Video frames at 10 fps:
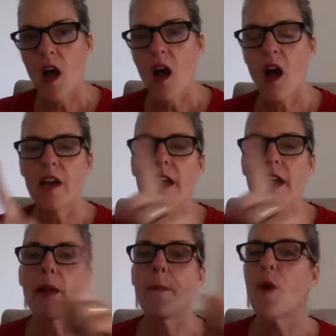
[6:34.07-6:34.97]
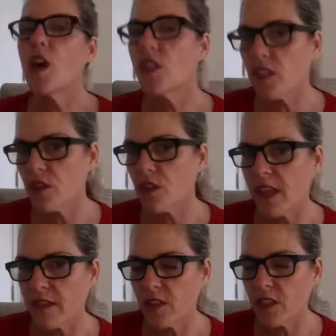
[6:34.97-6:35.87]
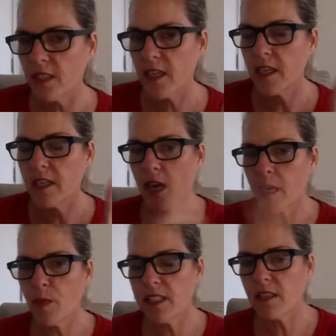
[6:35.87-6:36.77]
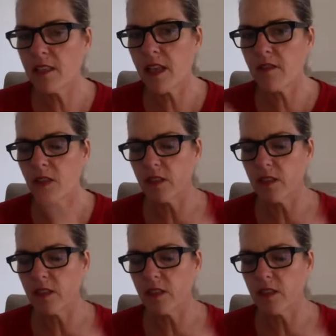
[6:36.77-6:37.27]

on a personal level, not a business level.